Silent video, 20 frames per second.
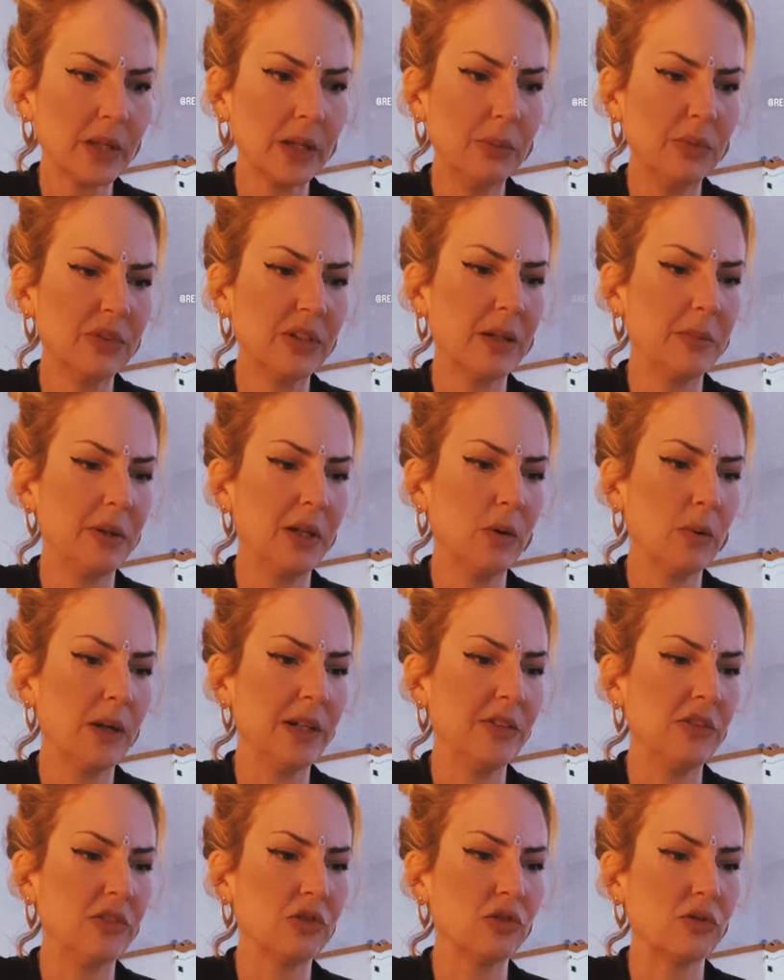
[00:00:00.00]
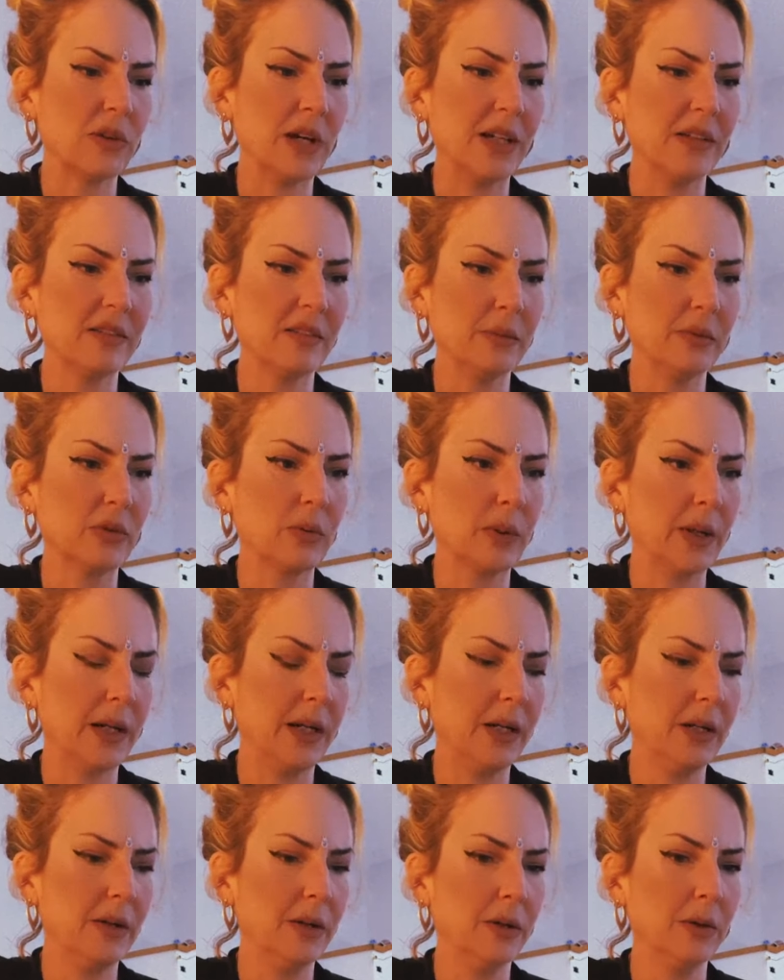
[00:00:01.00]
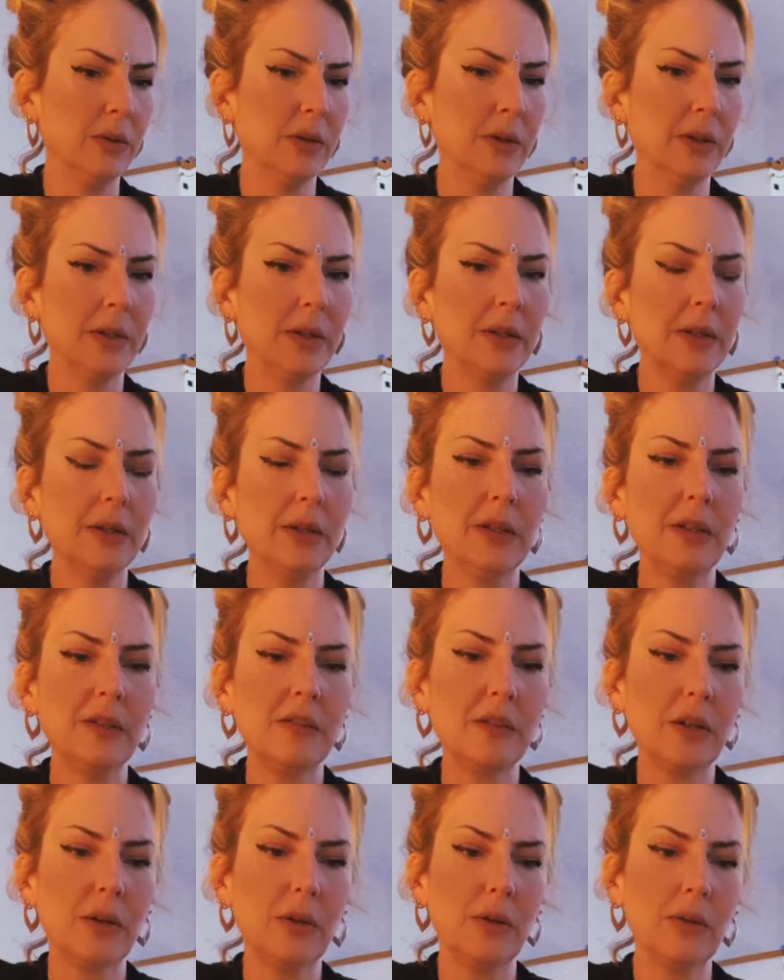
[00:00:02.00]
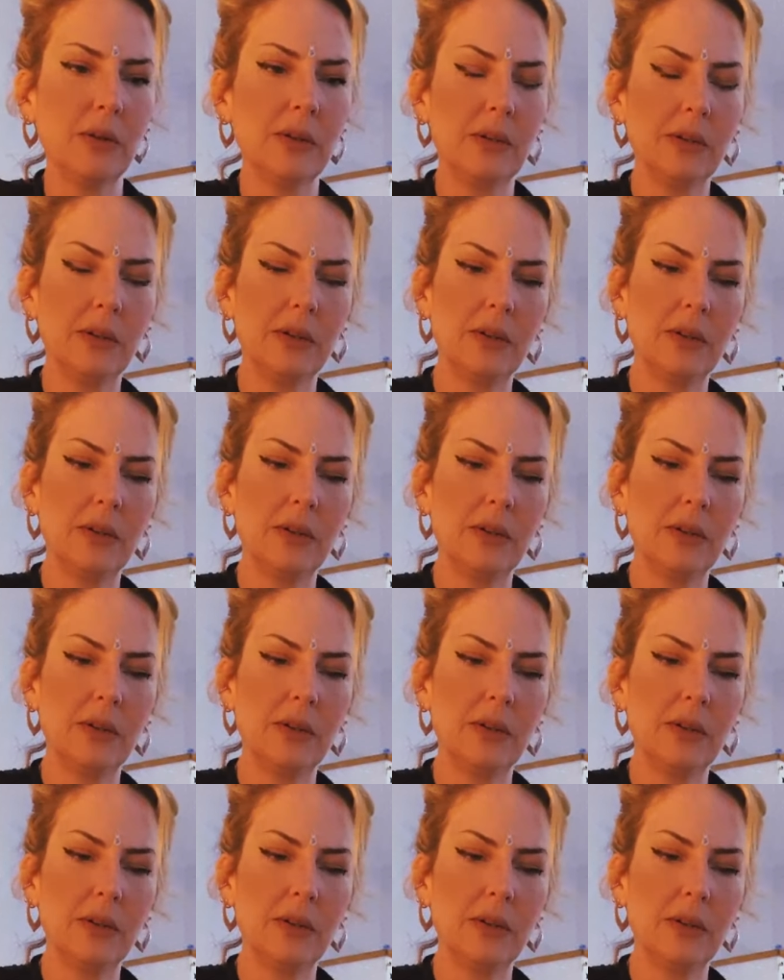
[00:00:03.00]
It was getting me quite stressed. It was quite, you know, so